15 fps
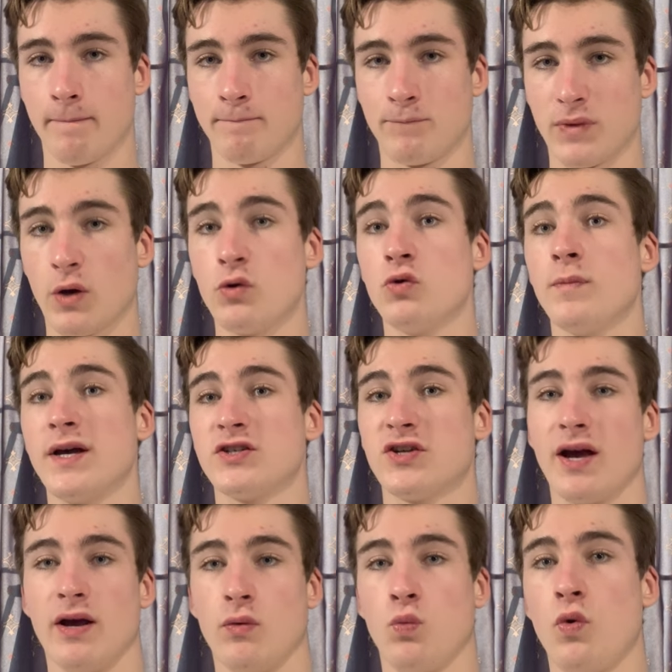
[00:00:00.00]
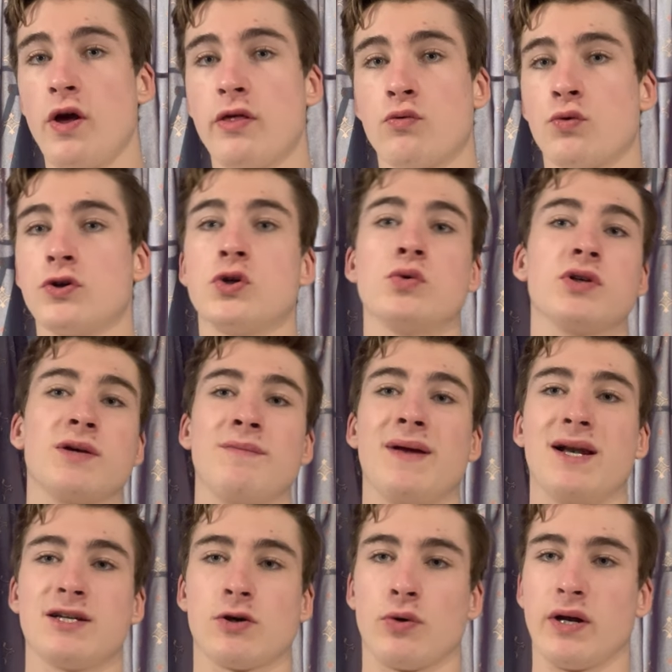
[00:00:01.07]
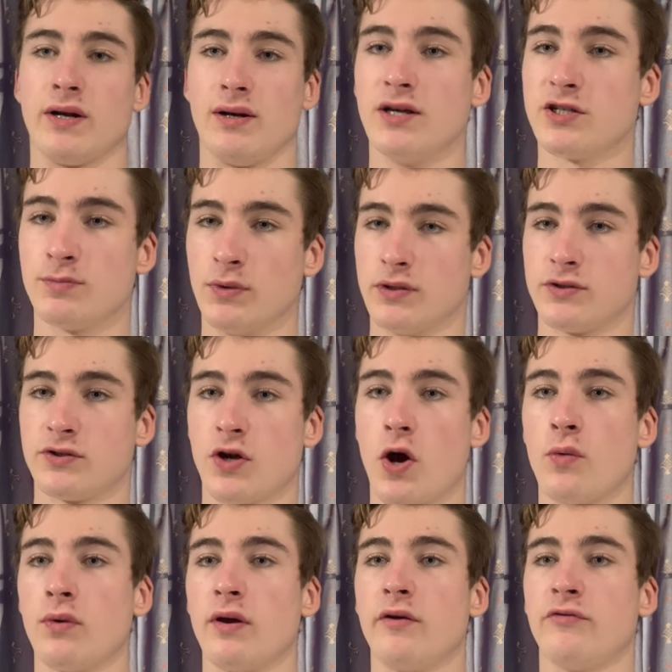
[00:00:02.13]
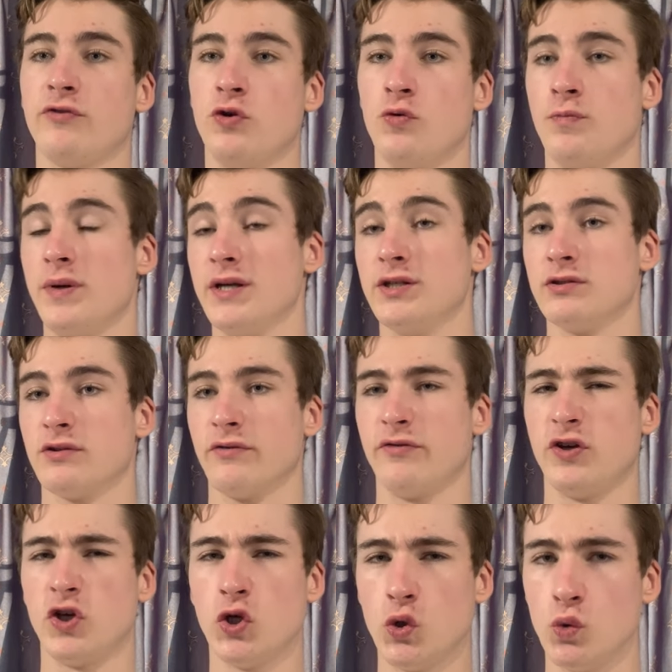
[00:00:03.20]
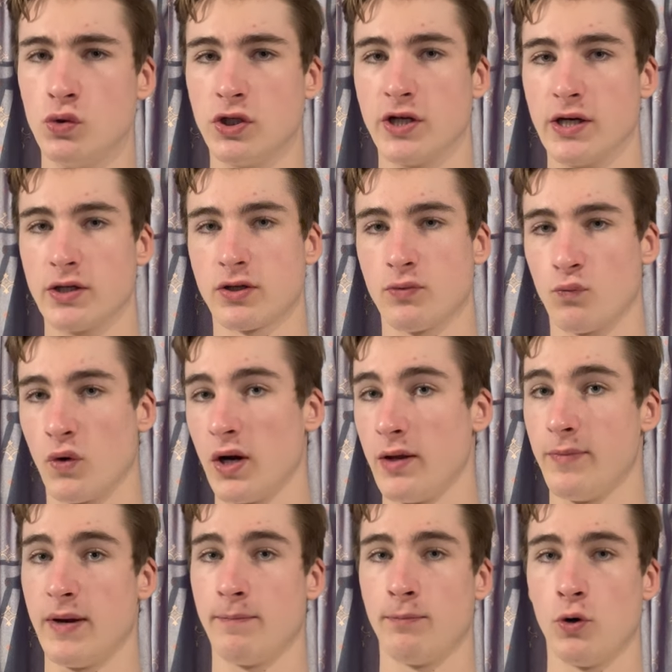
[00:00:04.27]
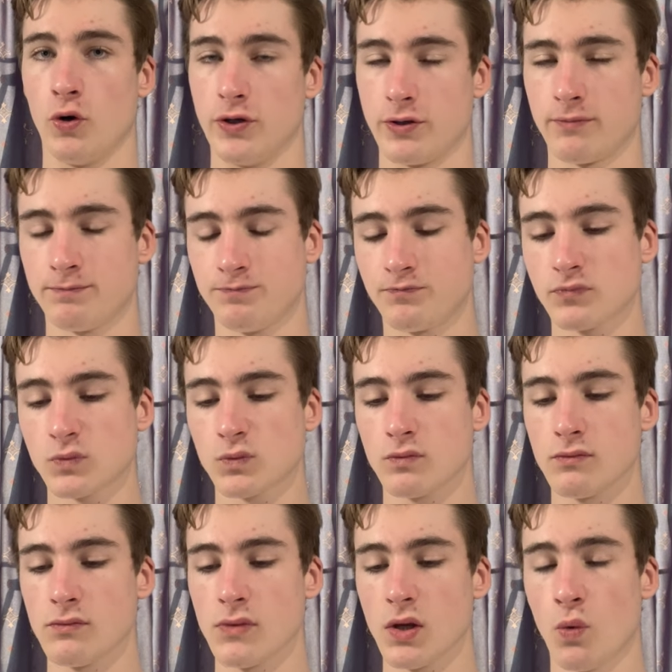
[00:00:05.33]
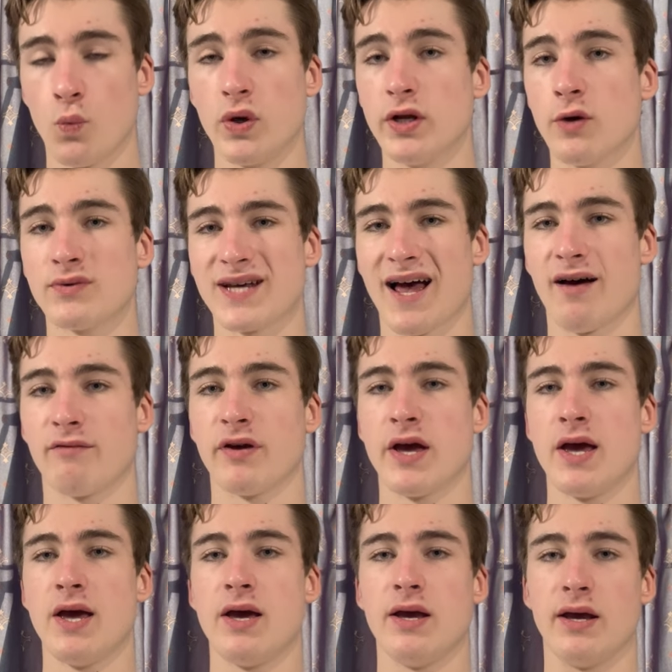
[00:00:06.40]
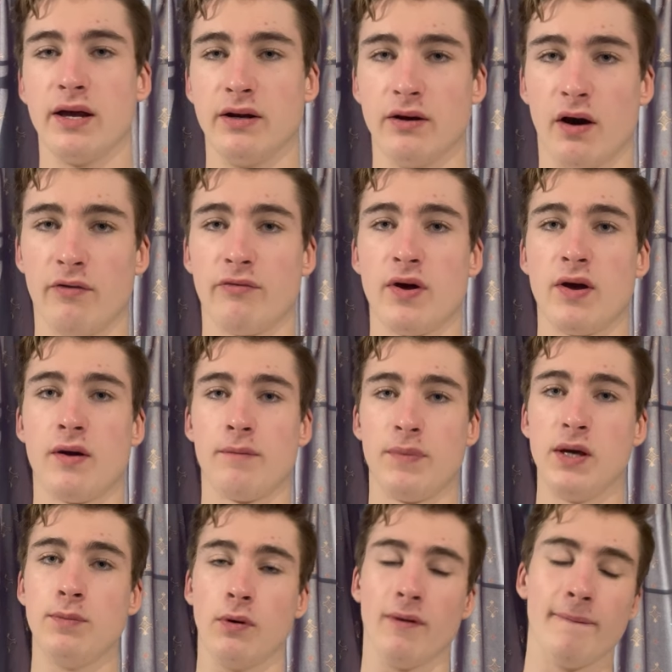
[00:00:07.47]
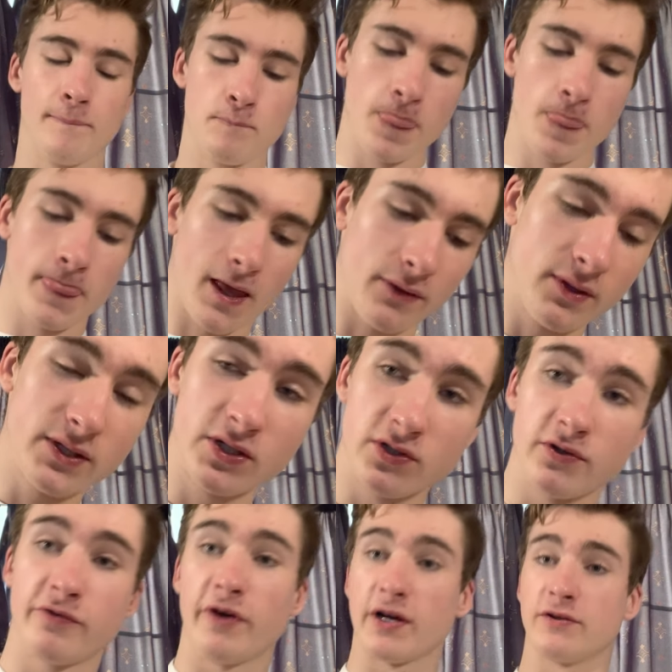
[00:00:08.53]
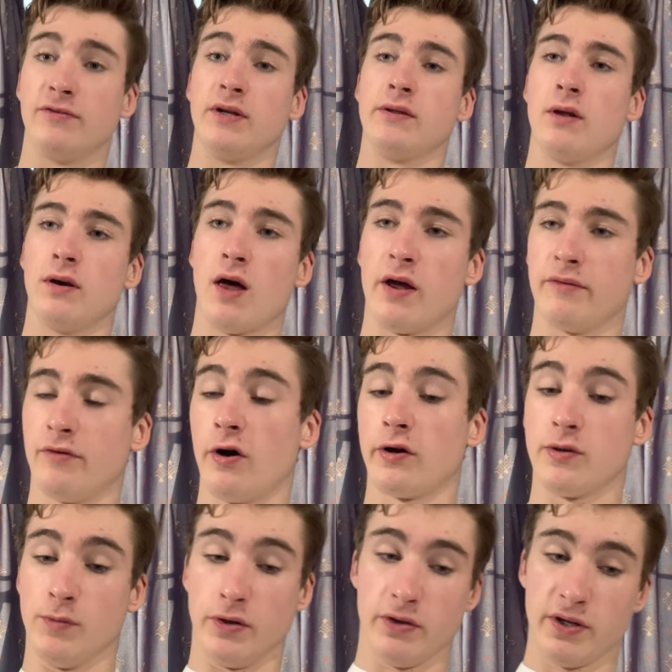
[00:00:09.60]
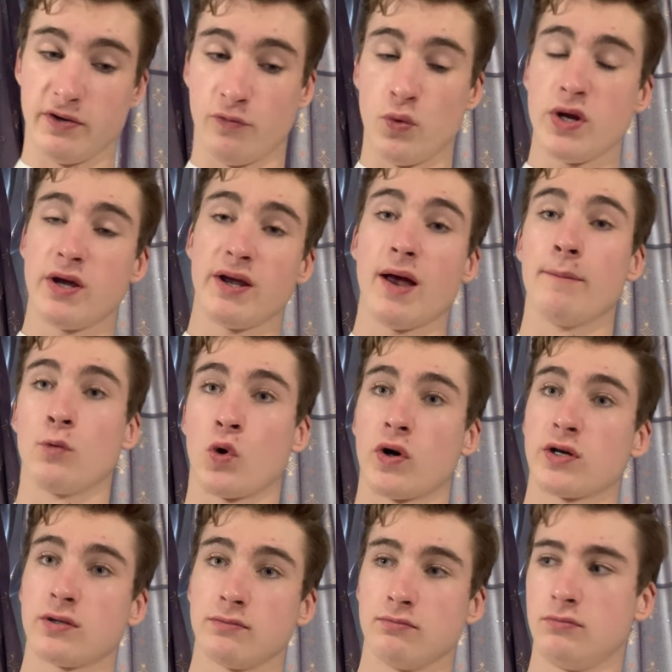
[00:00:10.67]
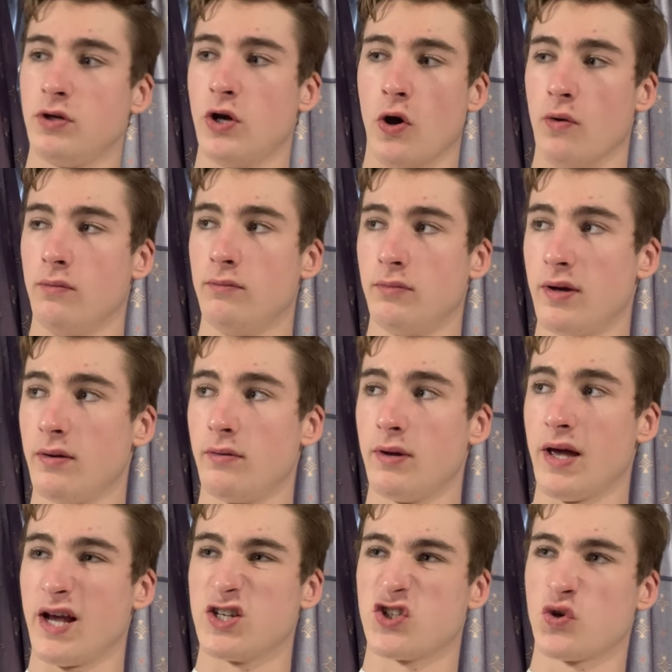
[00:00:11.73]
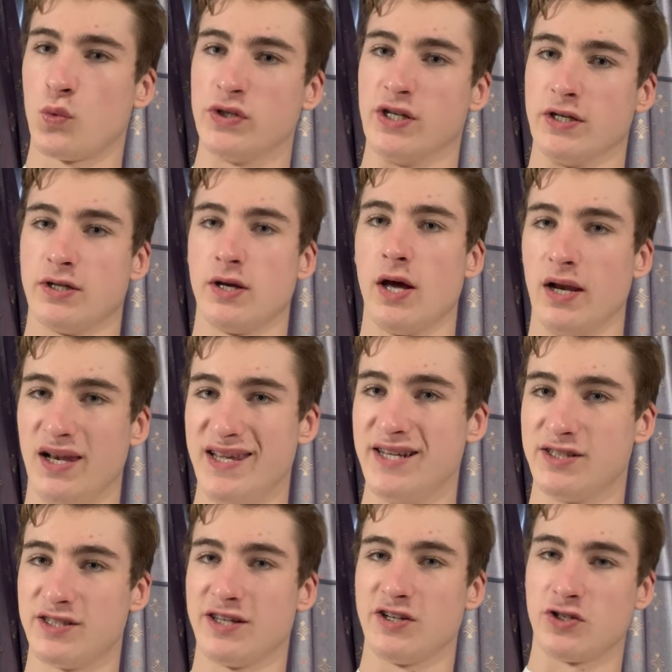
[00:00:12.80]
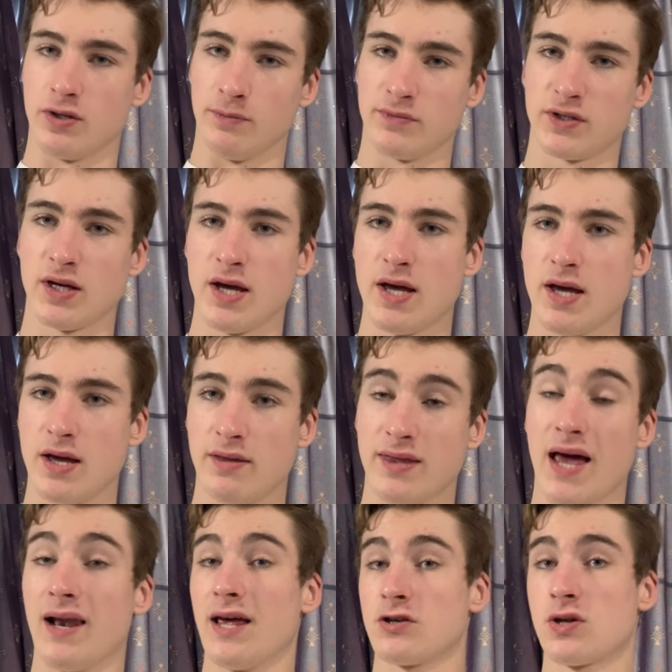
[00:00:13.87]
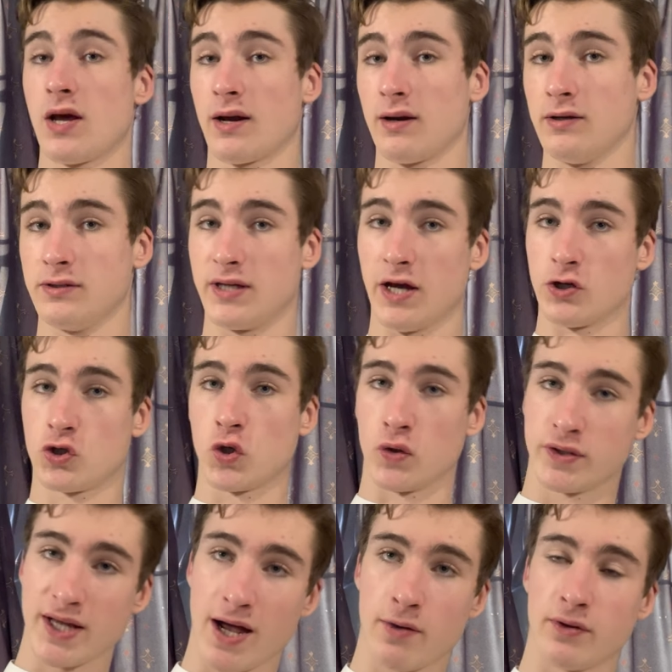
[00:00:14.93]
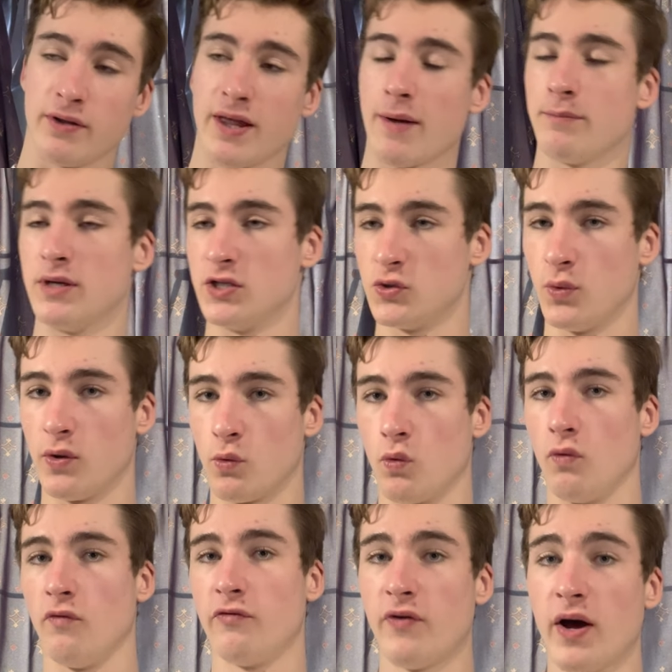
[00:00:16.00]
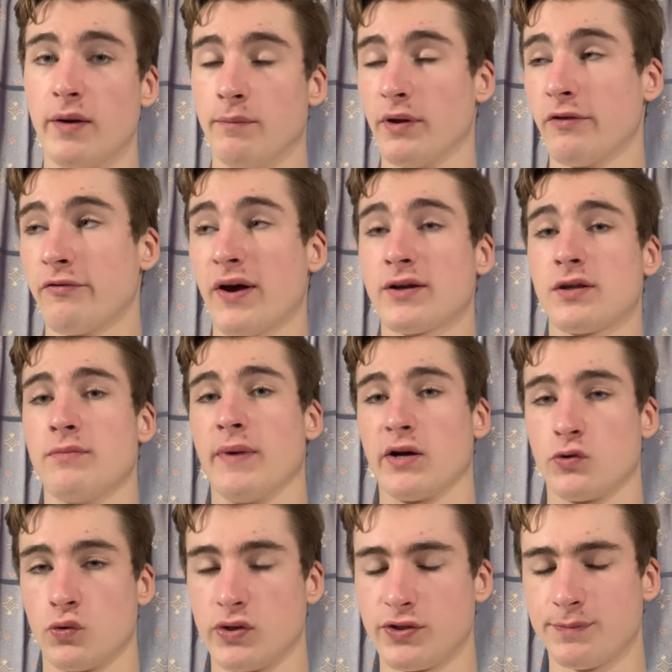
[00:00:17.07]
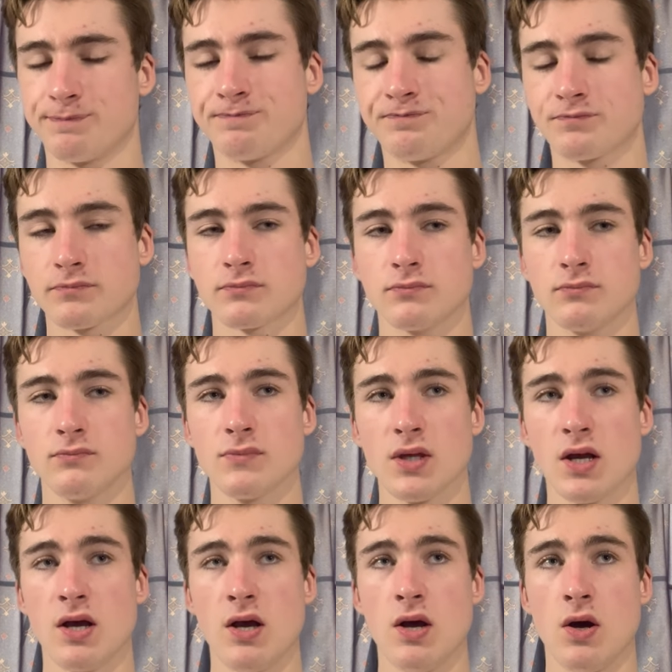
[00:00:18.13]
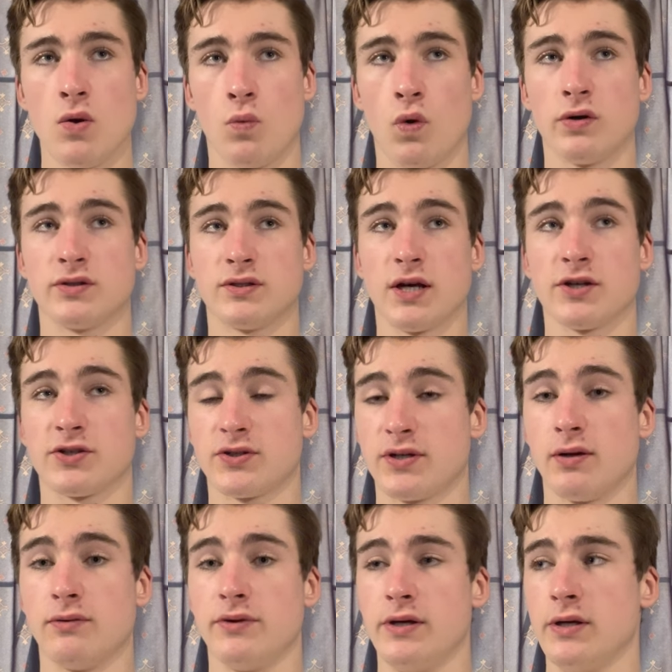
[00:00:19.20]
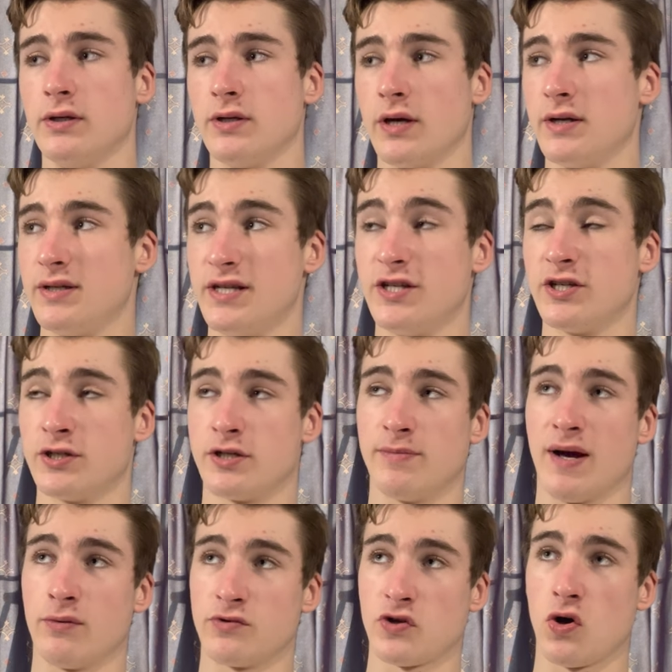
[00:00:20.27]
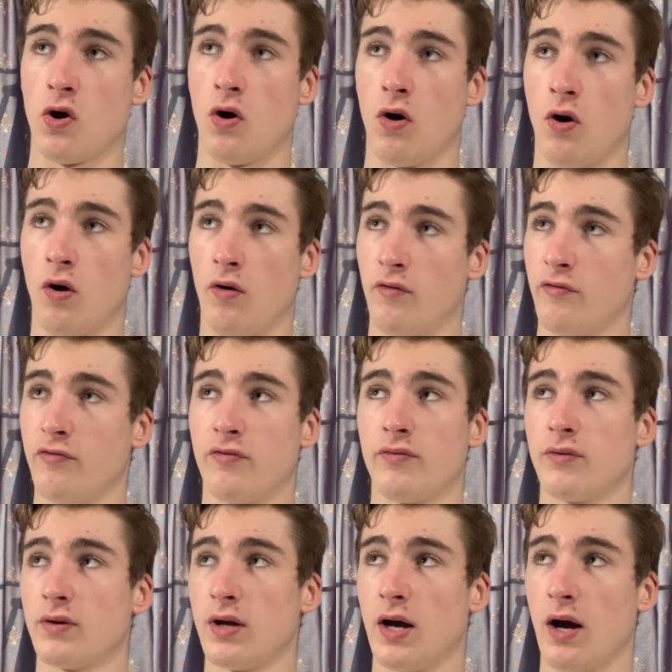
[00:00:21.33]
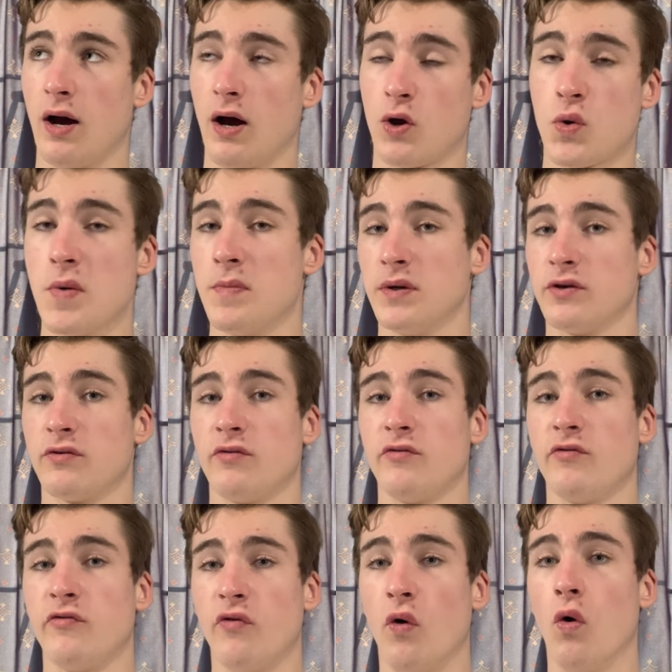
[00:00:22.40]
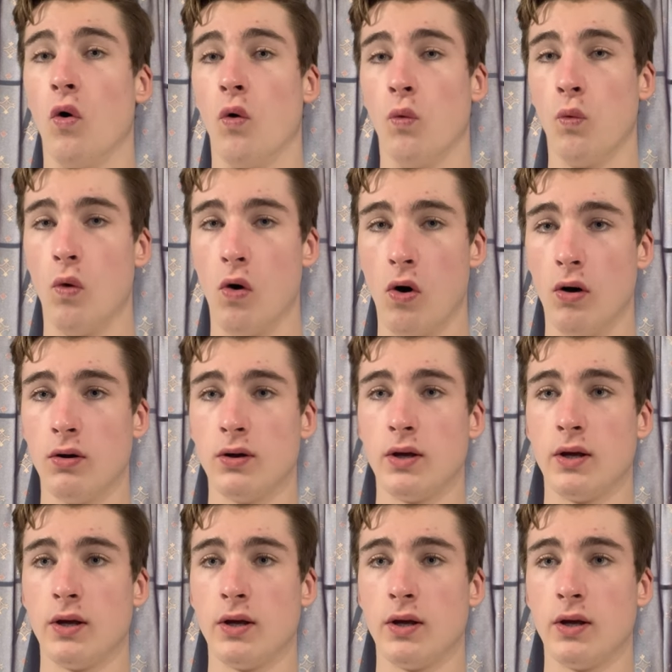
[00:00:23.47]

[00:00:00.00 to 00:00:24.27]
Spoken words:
Now you may say, with reducing military enlistments, only a few pieces of huge kit can really be employed. We don't have enough people. And this is effectively the line of argument, that if we can get more, you know, exquisite elite systems, they're less likely to get shot down, and that means we're all fine. But the fact of the matter is, one does still need a decent amount of equipment for war.